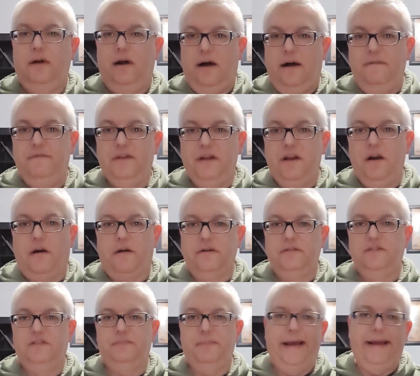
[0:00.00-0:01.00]
of the
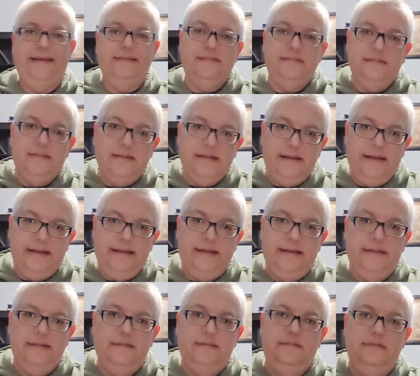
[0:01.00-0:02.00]
garden space
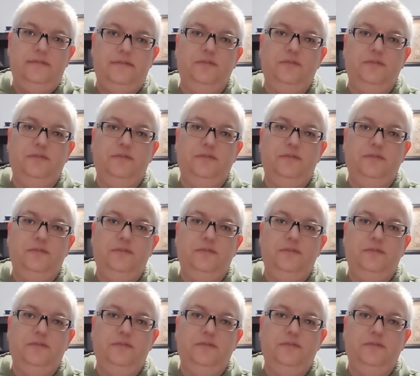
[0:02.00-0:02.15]
and